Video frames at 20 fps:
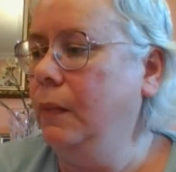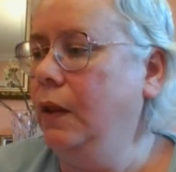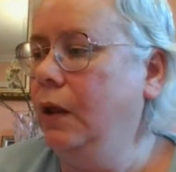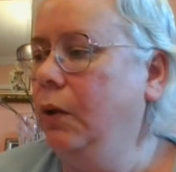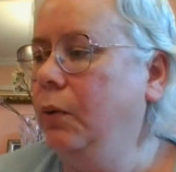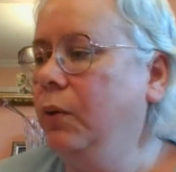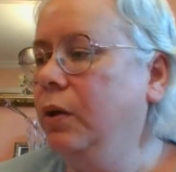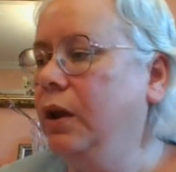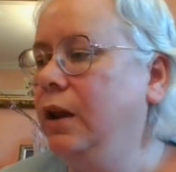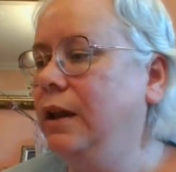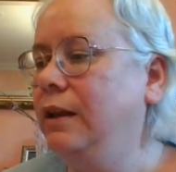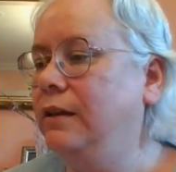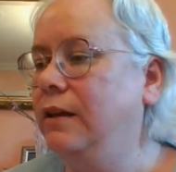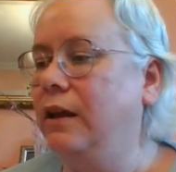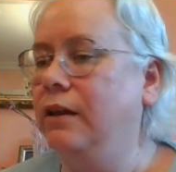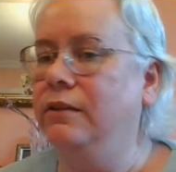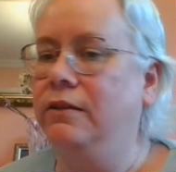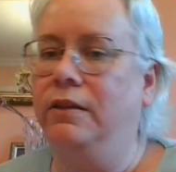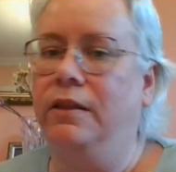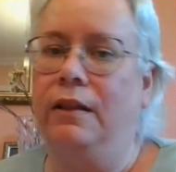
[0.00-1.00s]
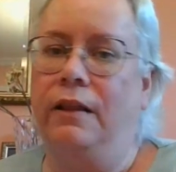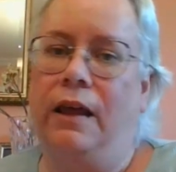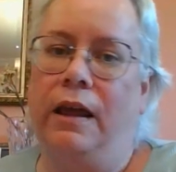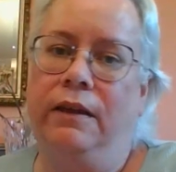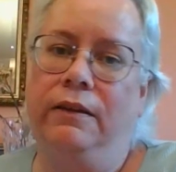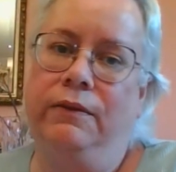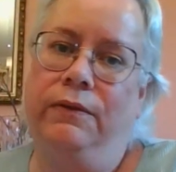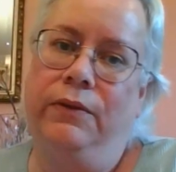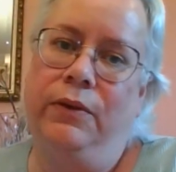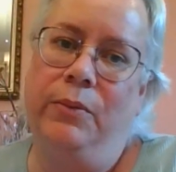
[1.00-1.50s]
We're getting down to the
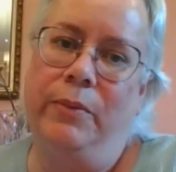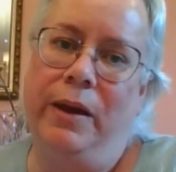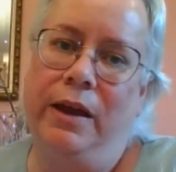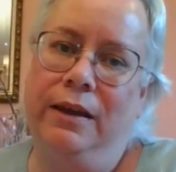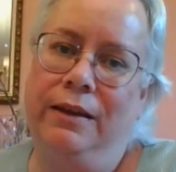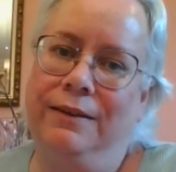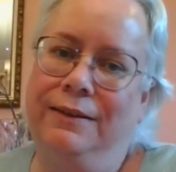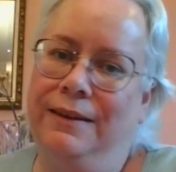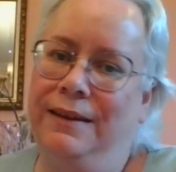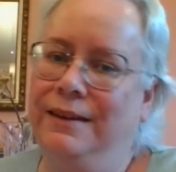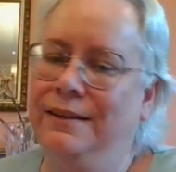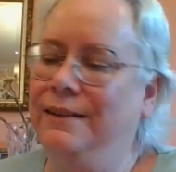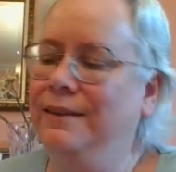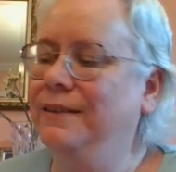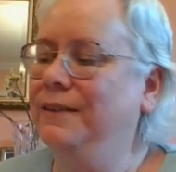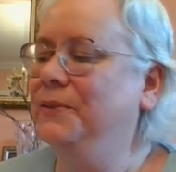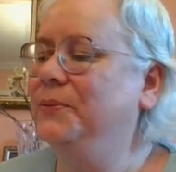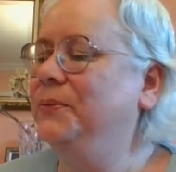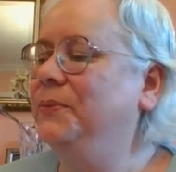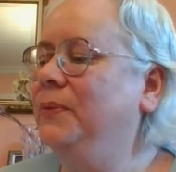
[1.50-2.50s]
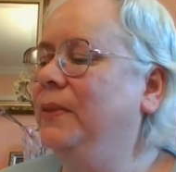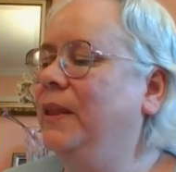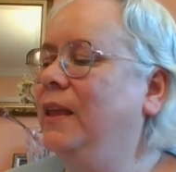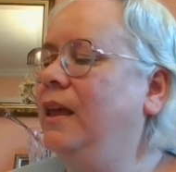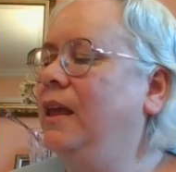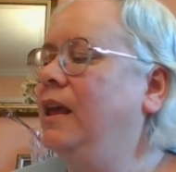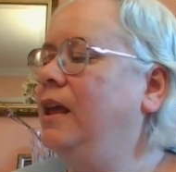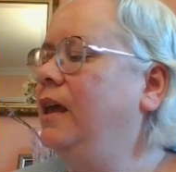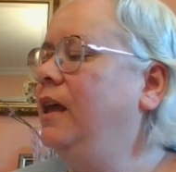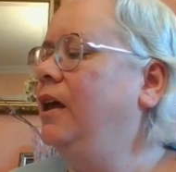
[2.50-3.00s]
last few magazines.
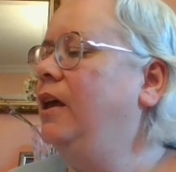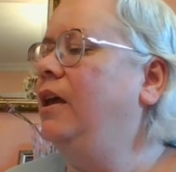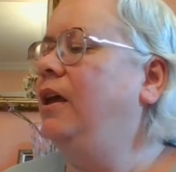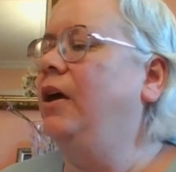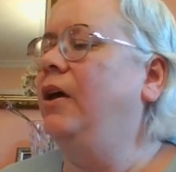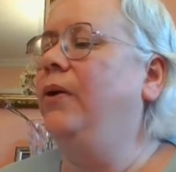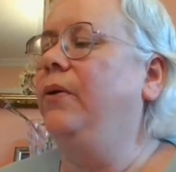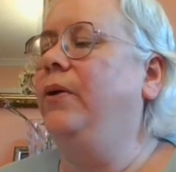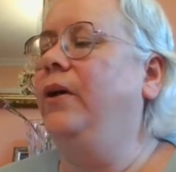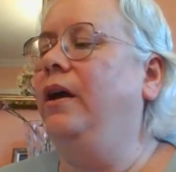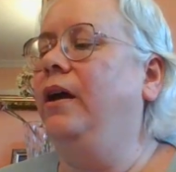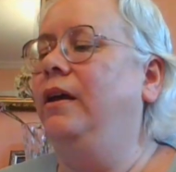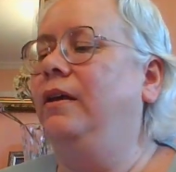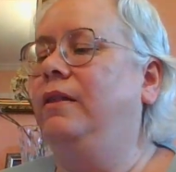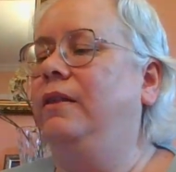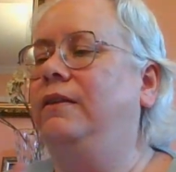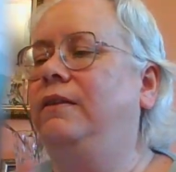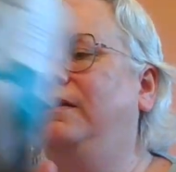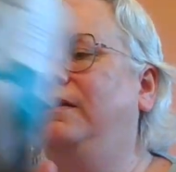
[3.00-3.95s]
Okay, this